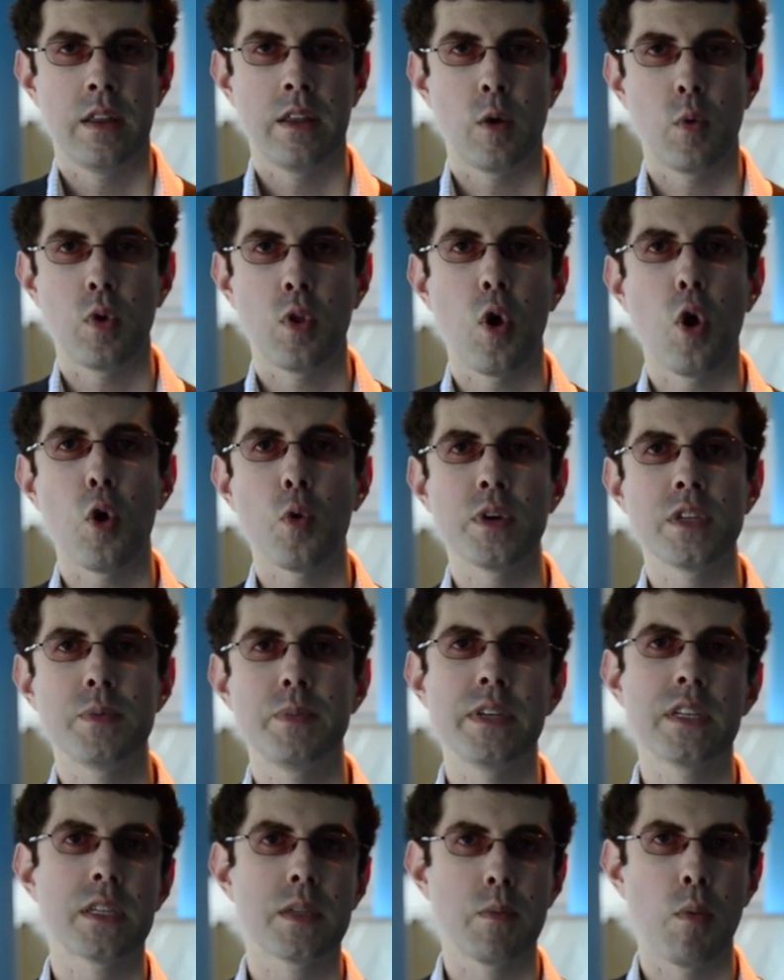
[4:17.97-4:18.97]
There will
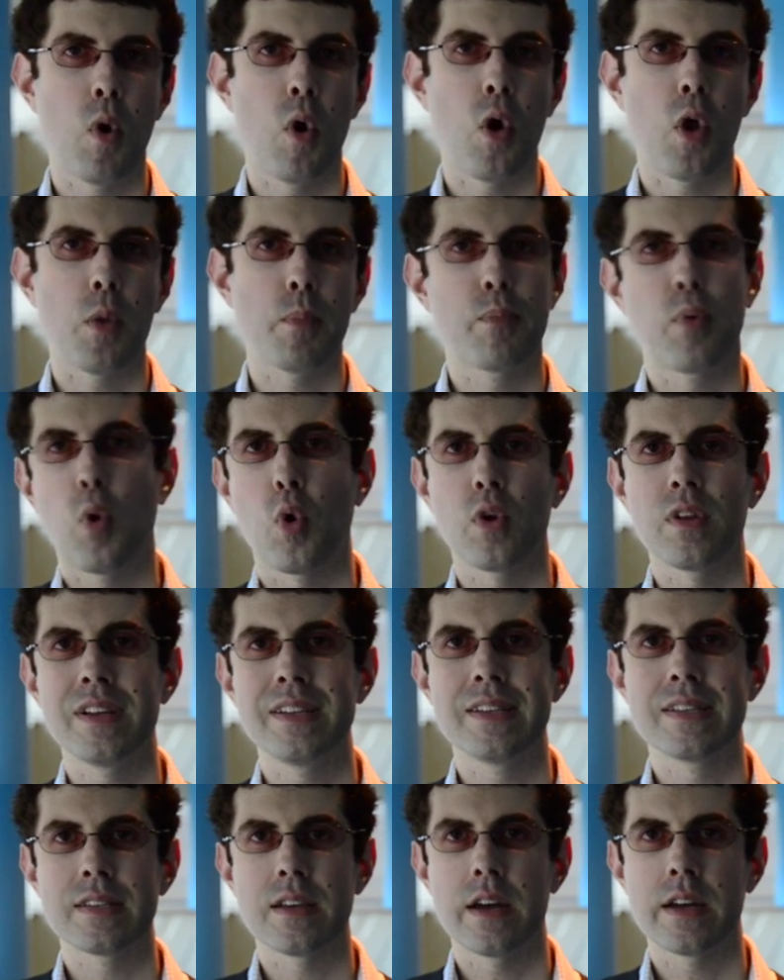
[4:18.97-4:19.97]
always be small,
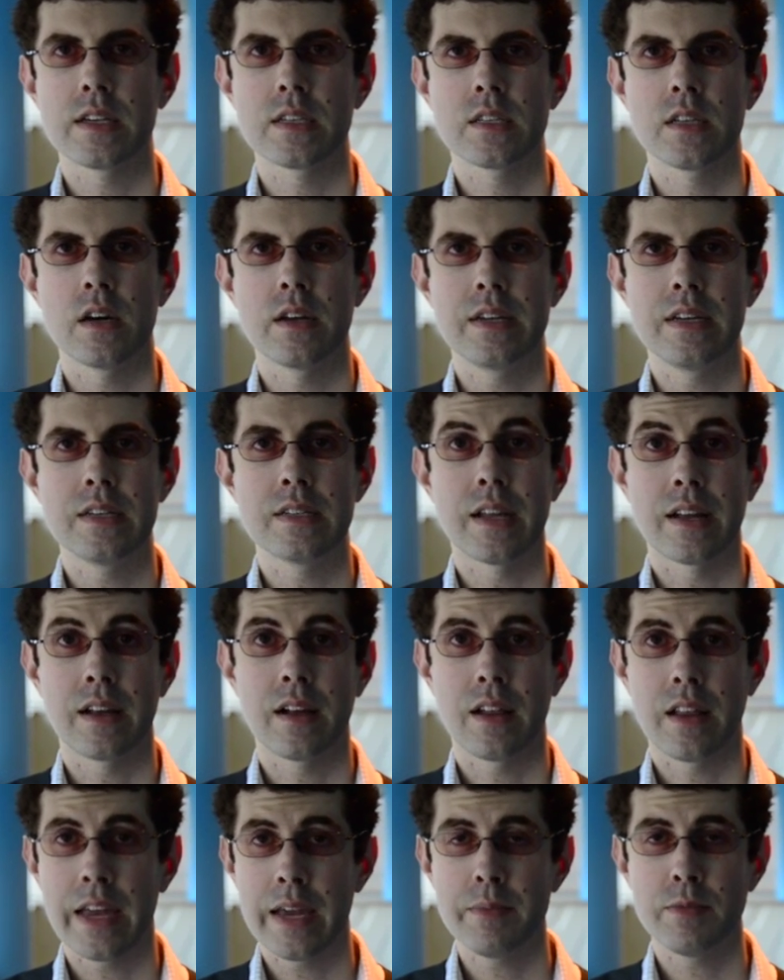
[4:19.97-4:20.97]
poorly designed studies
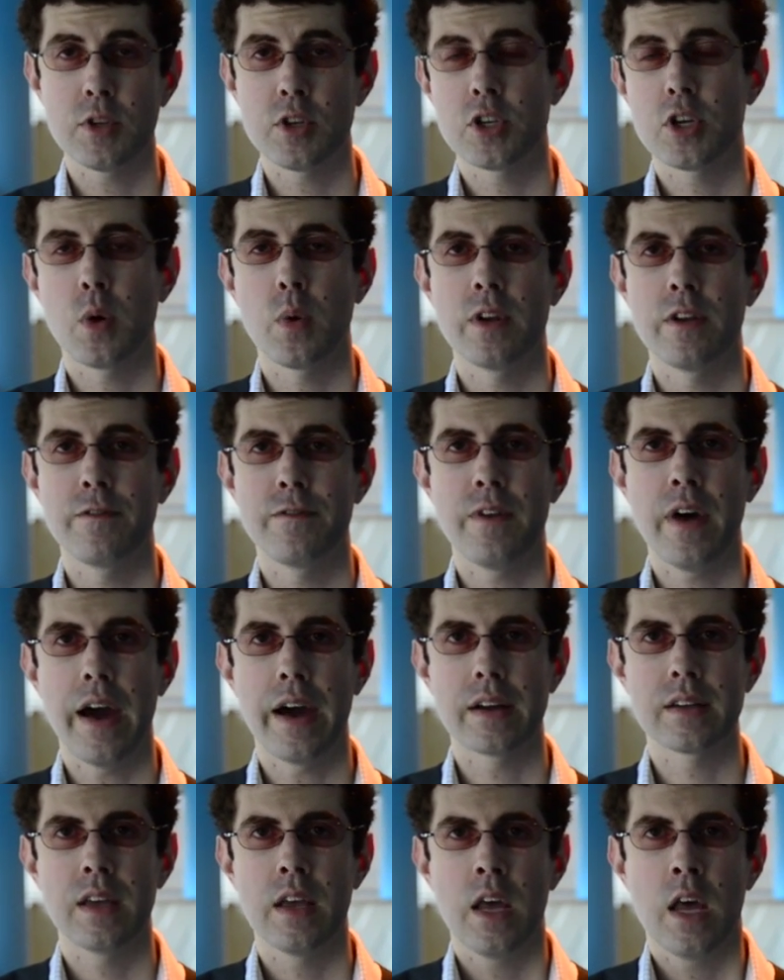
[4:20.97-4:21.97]
that claim to show an
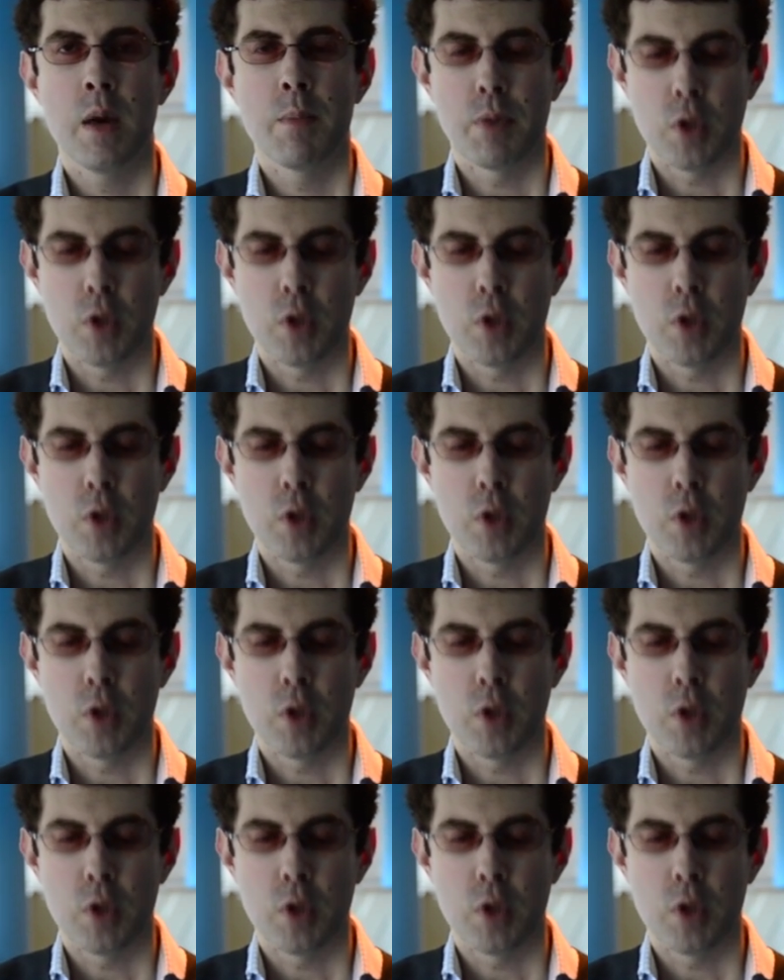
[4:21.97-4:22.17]
effect,